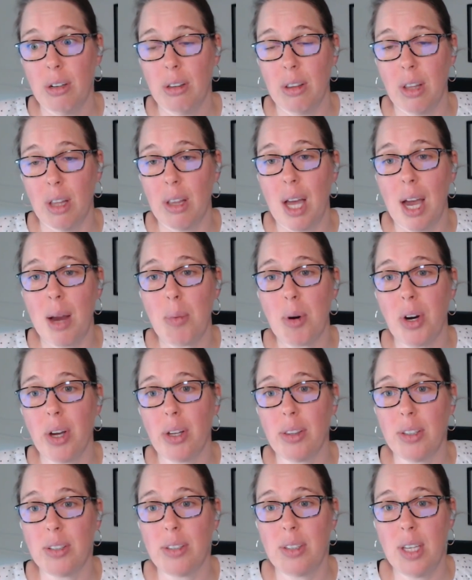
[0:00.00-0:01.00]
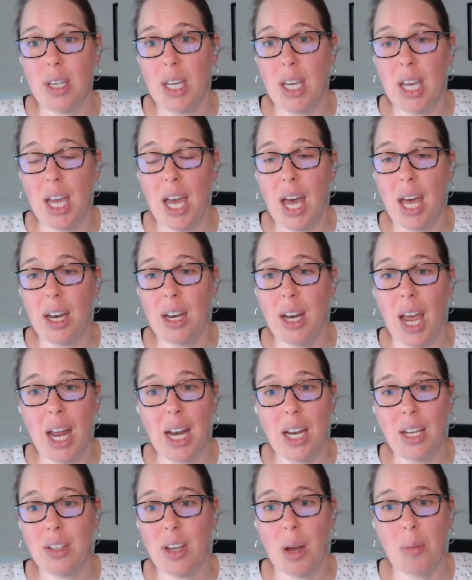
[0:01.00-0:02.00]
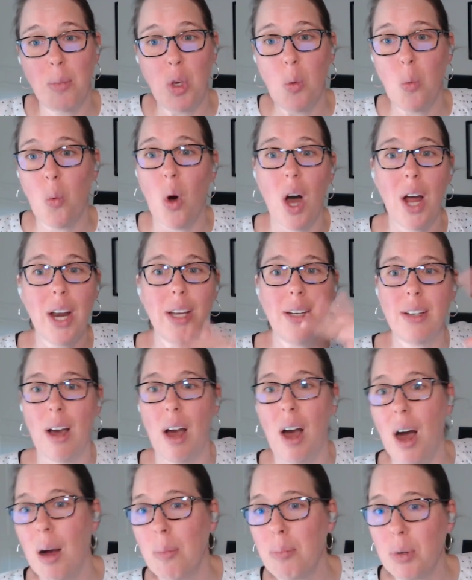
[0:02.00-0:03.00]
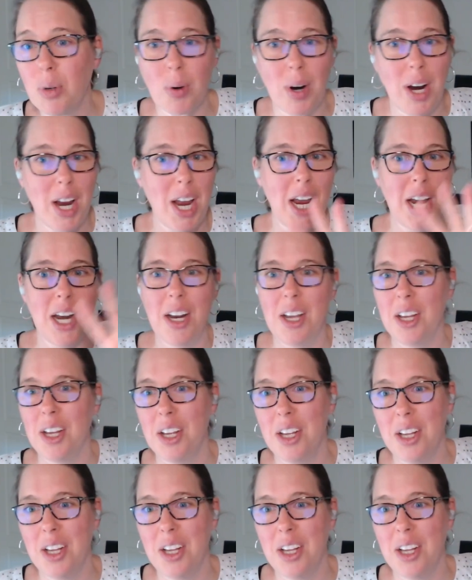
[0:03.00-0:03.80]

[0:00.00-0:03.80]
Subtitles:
the library on the CDN anytime you wanted to upgrade